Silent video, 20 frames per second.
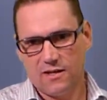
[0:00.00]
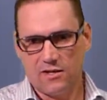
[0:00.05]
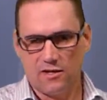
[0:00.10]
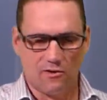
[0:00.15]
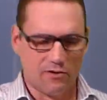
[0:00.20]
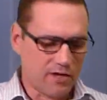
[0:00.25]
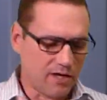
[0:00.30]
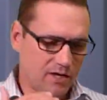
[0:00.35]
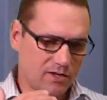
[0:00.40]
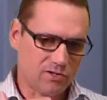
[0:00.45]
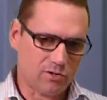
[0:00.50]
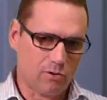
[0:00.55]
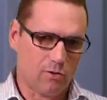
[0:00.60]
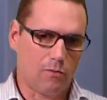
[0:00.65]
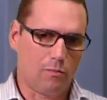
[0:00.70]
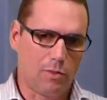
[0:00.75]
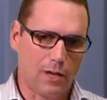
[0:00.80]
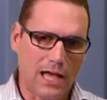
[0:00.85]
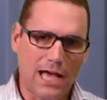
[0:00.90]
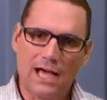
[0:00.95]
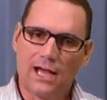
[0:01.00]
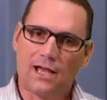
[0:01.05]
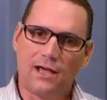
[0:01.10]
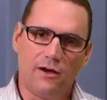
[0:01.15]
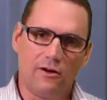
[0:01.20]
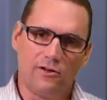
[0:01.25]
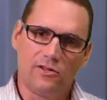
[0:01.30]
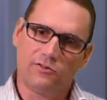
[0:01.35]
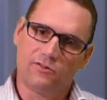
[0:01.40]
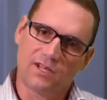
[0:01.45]
you'll get a total
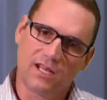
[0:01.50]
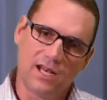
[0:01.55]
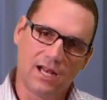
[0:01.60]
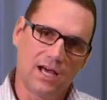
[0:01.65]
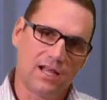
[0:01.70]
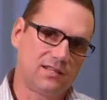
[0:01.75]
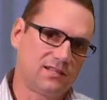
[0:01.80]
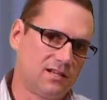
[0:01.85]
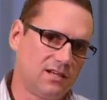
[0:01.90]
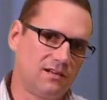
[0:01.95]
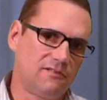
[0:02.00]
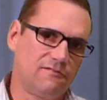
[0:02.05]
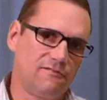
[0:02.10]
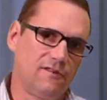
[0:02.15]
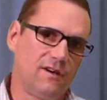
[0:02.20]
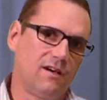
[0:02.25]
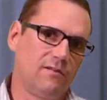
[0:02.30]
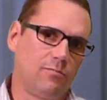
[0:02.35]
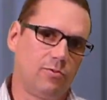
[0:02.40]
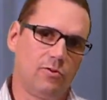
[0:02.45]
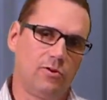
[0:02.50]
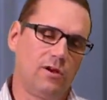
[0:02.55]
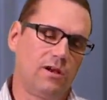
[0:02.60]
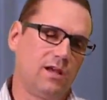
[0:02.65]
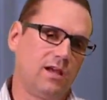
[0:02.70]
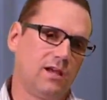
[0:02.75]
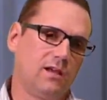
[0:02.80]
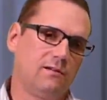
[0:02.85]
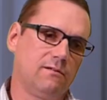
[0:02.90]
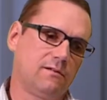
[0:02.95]
blackout. You cannot take
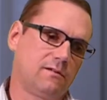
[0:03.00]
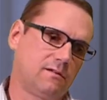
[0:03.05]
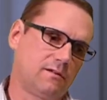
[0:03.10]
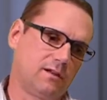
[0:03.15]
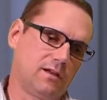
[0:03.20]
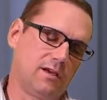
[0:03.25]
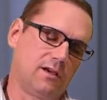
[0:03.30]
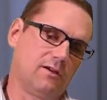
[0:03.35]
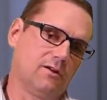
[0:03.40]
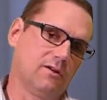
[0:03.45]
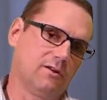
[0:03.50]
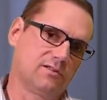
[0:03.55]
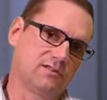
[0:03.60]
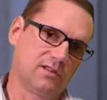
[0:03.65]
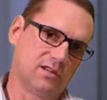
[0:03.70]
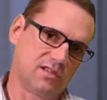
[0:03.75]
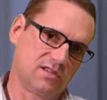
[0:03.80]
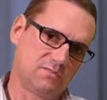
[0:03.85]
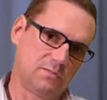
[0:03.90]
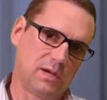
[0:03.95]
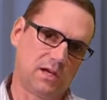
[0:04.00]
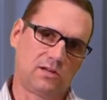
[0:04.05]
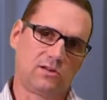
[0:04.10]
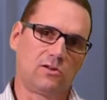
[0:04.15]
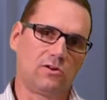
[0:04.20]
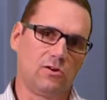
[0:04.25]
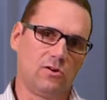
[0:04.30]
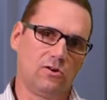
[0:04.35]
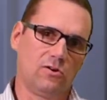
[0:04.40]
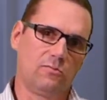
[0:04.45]
5.8 gigahertz and expect
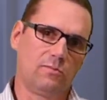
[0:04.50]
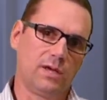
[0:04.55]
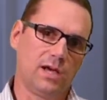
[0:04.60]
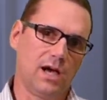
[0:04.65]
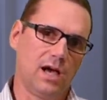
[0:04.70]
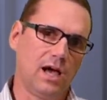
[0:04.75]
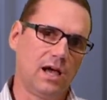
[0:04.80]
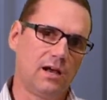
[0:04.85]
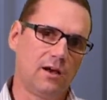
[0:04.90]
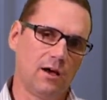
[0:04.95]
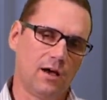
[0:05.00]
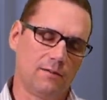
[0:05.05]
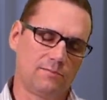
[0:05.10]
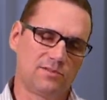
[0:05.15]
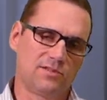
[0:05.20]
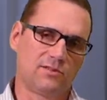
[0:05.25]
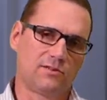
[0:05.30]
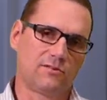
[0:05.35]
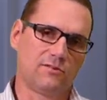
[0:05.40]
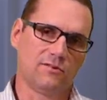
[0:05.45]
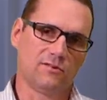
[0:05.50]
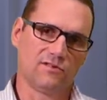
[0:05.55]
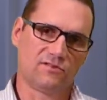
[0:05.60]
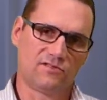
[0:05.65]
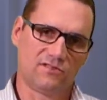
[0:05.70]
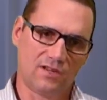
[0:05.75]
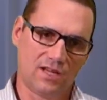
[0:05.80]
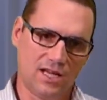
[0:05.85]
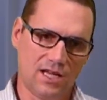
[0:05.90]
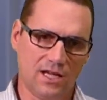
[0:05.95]
to go behind
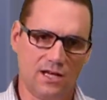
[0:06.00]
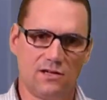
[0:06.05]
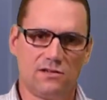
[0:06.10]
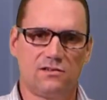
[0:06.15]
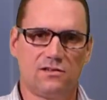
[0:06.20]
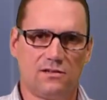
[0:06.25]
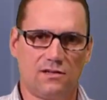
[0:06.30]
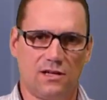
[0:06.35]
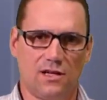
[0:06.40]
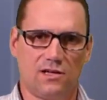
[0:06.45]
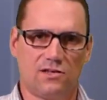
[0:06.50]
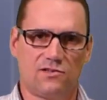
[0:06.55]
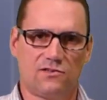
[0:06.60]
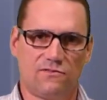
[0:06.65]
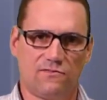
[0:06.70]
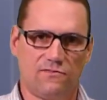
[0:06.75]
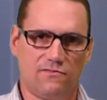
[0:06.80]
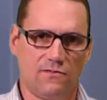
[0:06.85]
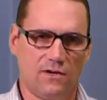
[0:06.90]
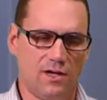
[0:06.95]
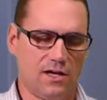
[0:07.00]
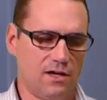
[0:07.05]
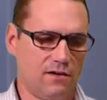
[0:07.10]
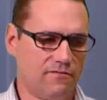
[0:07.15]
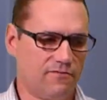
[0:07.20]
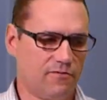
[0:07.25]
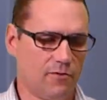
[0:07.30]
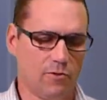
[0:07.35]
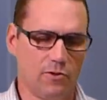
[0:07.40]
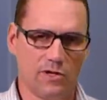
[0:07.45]
obstacles, into dense
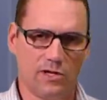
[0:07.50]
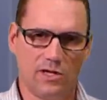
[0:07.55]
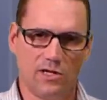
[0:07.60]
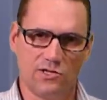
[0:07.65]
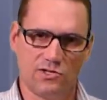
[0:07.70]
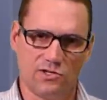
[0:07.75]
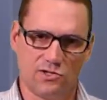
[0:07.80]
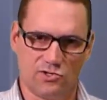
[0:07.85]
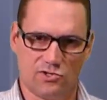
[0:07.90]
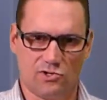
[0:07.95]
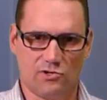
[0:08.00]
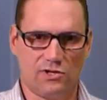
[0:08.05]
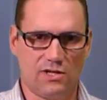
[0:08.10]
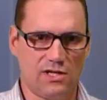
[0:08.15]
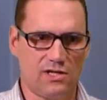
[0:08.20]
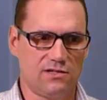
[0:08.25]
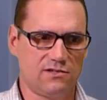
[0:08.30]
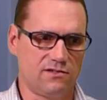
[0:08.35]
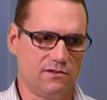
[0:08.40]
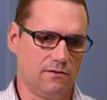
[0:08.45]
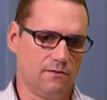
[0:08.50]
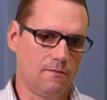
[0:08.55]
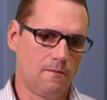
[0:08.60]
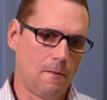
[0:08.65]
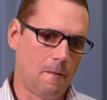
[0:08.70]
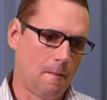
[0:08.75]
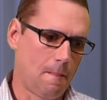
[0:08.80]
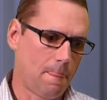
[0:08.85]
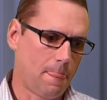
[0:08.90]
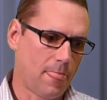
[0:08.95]
foliage and trees and
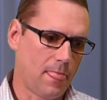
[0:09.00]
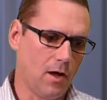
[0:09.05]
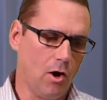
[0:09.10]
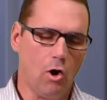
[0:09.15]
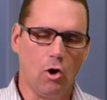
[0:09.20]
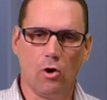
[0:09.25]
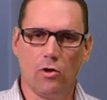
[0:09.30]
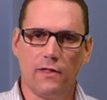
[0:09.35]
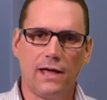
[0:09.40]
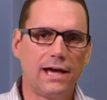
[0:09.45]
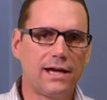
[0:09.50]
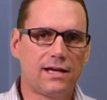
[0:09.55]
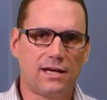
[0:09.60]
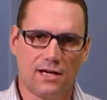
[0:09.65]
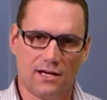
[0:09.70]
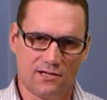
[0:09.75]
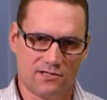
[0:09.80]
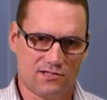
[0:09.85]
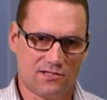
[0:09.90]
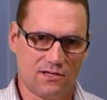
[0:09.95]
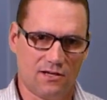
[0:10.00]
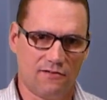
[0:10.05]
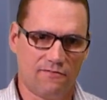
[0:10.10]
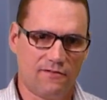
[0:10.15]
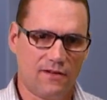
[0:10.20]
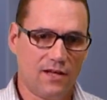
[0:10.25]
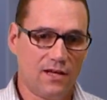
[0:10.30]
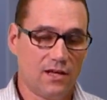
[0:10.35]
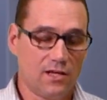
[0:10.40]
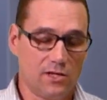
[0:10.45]
all that kind of
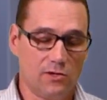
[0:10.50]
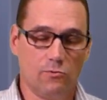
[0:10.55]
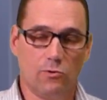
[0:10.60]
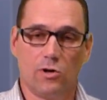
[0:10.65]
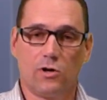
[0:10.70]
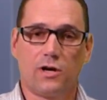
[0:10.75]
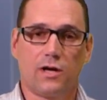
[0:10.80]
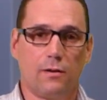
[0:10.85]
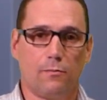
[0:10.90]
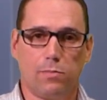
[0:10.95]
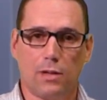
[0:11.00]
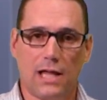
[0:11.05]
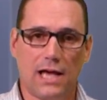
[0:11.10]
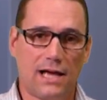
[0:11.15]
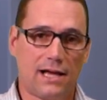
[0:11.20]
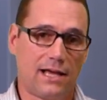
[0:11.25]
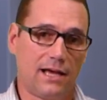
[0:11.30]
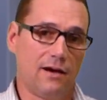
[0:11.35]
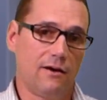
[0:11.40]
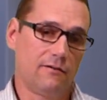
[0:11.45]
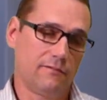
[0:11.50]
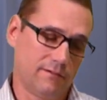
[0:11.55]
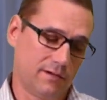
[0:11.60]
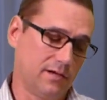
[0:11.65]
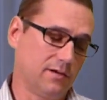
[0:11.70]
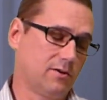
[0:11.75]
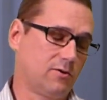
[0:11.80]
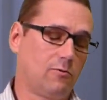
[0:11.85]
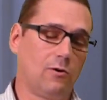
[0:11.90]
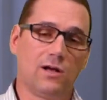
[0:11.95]
stuff. You will get a blackout, and
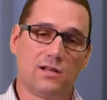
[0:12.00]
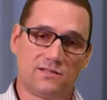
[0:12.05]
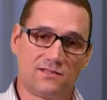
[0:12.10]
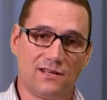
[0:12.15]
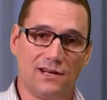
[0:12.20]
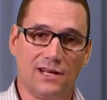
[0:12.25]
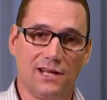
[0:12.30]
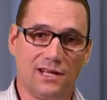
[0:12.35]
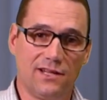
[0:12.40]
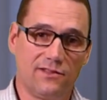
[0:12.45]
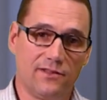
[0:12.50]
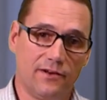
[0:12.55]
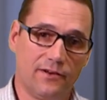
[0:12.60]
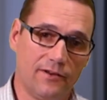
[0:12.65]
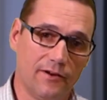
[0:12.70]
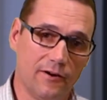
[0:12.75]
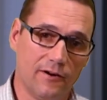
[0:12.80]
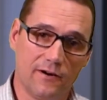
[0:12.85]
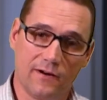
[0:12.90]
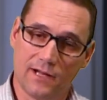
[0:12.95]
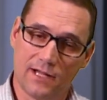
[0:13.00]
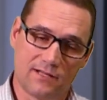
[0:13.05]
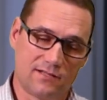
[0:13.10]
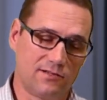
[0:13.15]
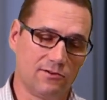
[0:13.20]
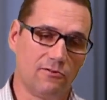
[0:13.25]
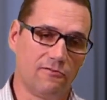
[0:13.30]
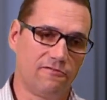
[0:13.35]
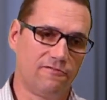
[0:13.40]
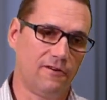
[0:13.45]
then your quad's going to hit the dirt, and
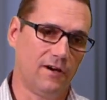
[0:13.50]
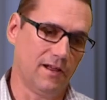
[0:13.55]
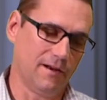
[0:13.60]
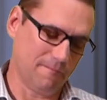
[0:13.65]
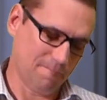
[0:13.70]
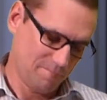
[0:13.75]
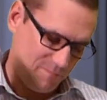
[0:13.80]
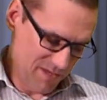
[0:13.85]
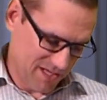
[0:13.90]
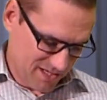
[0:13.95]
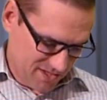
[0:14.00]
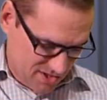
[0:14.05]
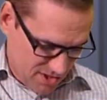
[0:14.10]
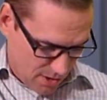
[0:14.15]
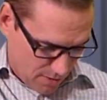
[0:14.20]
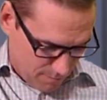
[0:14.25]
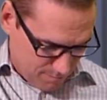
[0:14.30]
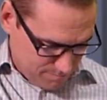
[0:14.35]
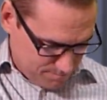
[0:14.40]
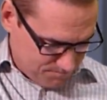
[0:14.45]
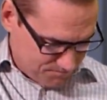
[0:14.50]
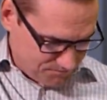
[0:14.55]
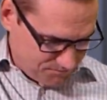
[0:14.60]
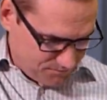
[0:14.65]
that's no fun. So,